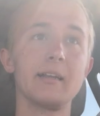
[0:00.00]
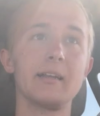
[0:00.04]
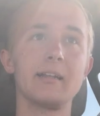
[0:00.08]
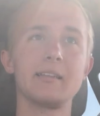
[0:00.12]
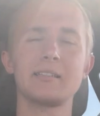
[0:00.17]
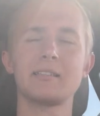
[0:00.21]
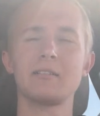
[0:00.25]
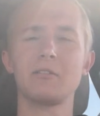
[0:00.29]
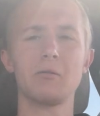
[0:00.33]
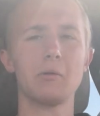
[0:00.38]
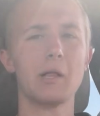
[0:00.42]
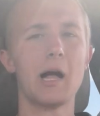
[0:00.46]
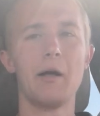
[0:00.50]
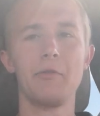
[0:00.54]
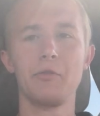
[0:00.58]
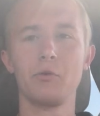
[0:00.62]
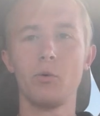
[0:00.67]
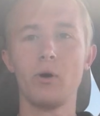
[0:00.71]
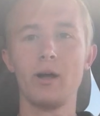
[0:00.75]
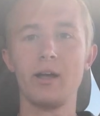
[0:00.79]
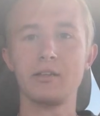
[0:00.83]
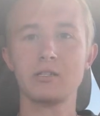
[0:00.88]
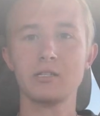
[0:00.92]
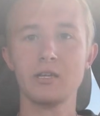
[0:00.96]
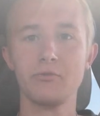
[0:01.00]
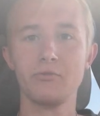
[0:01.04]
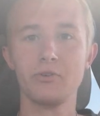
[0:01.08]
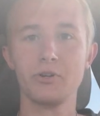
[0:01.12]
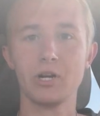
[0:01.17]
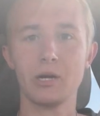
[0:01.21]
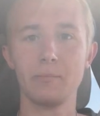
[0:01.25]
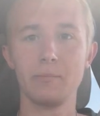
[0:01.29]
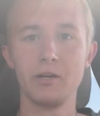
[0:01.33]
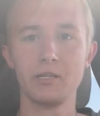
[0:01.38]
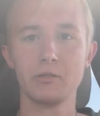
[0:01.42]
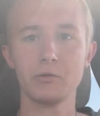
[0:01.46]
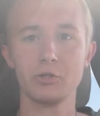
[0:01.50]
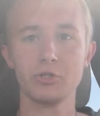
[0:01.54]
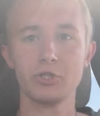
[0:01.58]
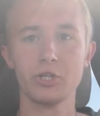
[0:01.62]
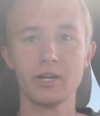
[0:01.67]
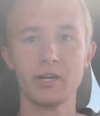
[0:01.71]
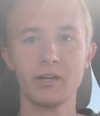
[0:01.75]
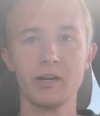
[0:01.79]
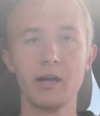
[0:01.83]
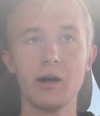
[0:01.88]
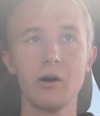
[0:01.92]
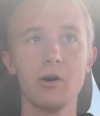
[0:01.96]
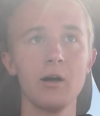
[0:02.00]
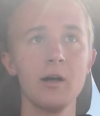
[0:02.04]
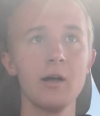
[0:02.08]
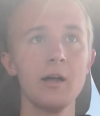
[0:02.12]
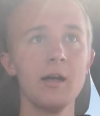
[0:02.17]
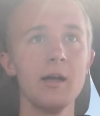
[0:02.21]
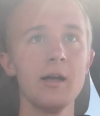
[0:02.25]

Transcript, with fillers: and it's on the way. So I figured I might as well check it out.